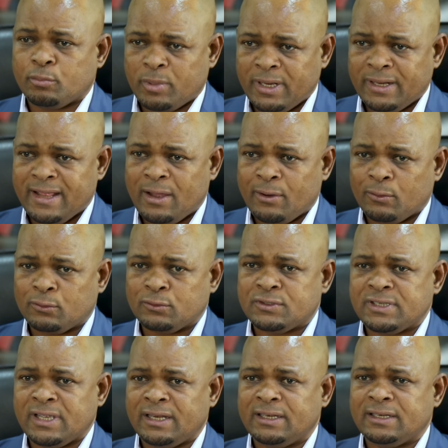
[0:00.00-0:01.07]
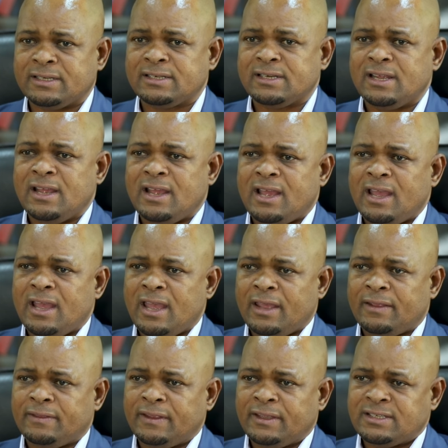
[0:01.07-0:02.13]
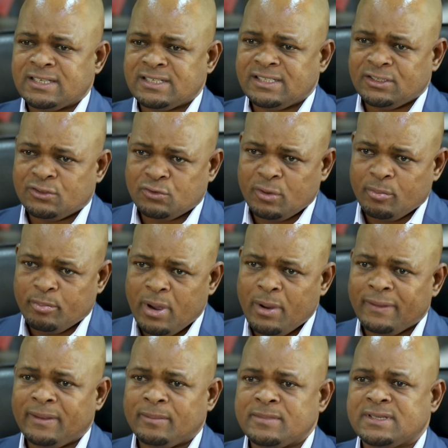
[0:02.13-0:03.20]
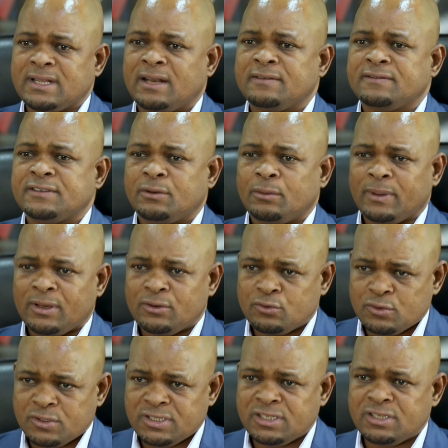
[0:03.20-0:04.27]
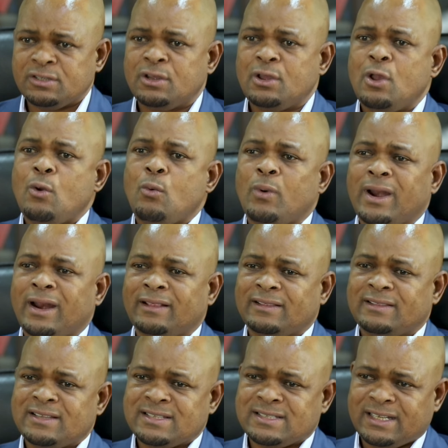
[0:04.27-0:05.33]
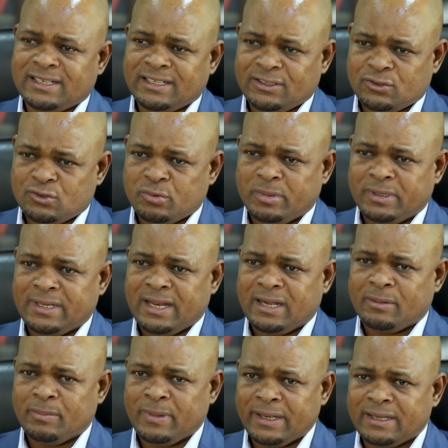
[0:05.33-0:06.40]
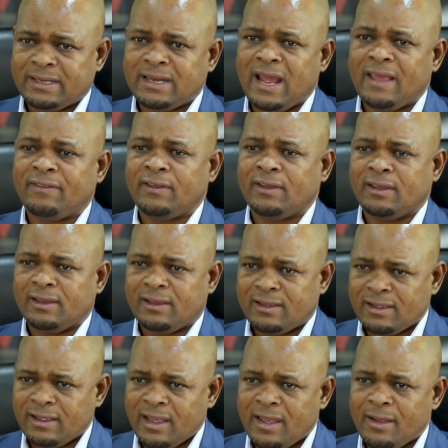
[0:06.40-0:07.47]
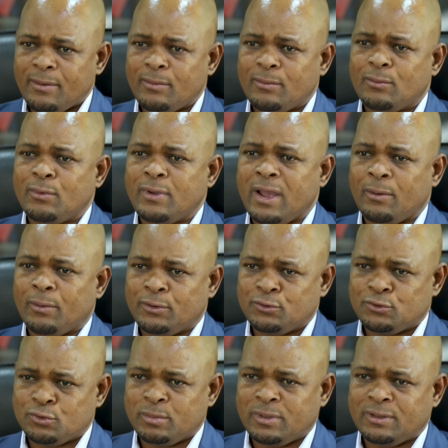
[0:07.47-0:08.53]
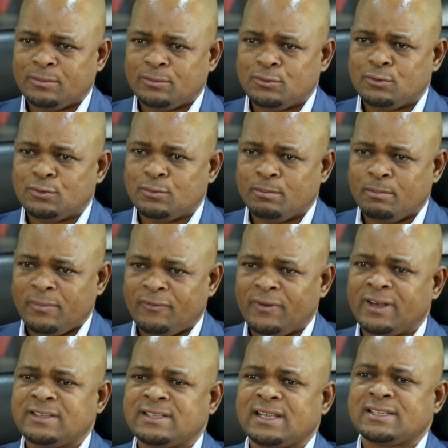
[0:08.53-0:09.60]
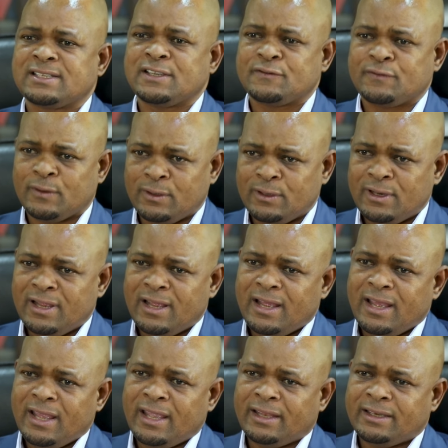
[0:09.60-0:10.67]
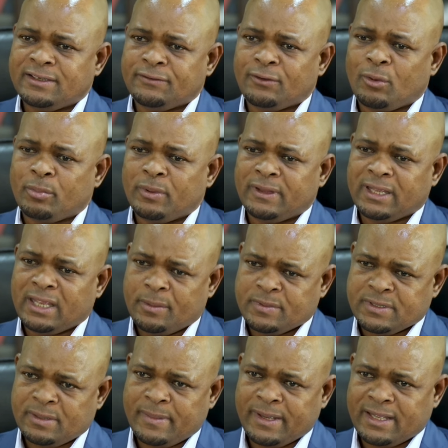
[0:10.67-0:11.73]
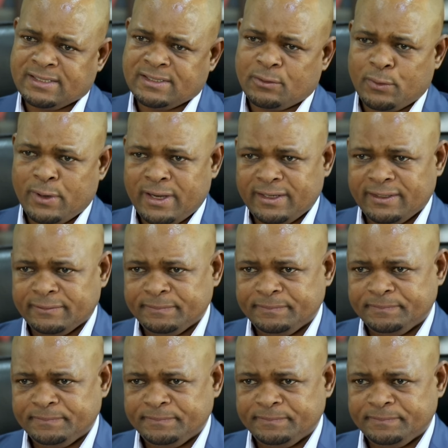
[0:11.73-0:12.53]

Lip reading: play their roles. And they just need to empower themselves in order to see what are the things that need to be done. But I think we are going to be very successful in developing the capital markets in Rwanda.